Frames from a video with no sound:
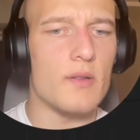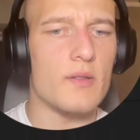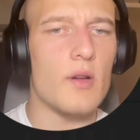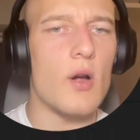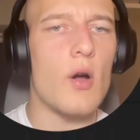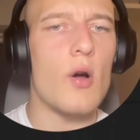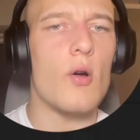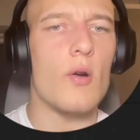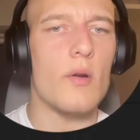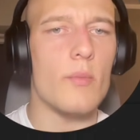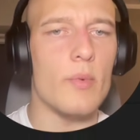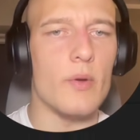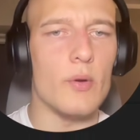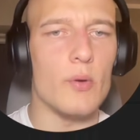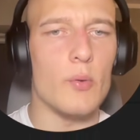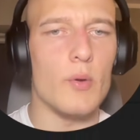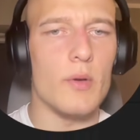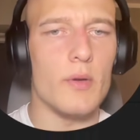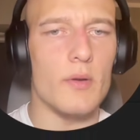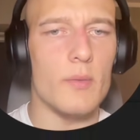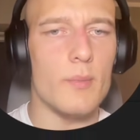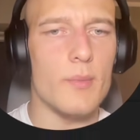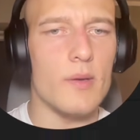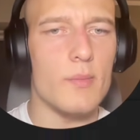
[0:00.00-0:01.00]
all a bit
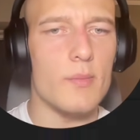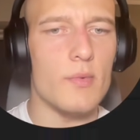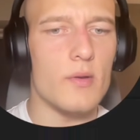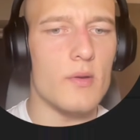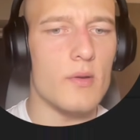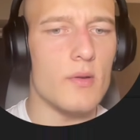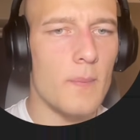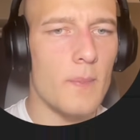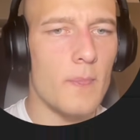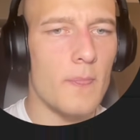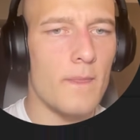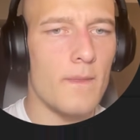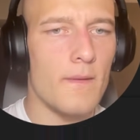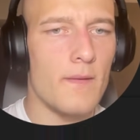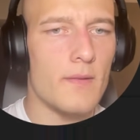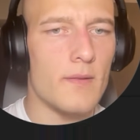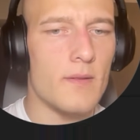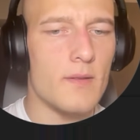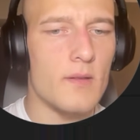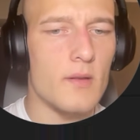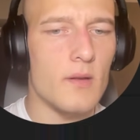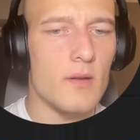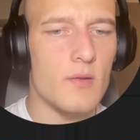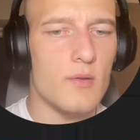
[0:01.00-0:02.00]
quicker maybe. And this
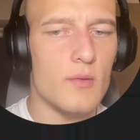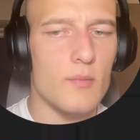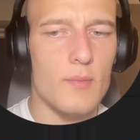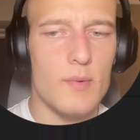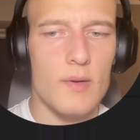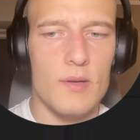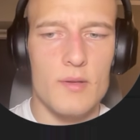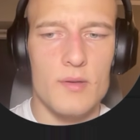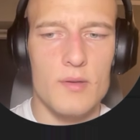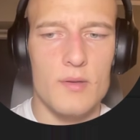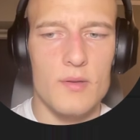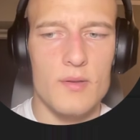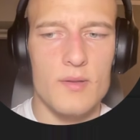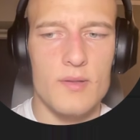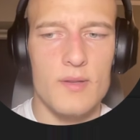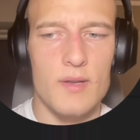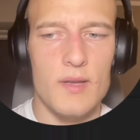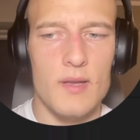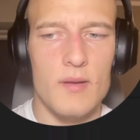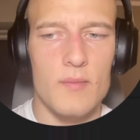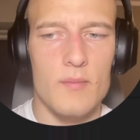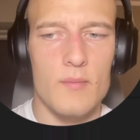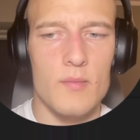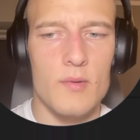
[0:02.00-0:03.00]
will also match the
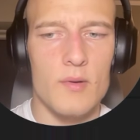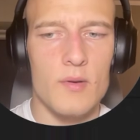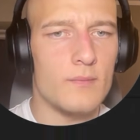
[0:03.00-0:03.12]
same.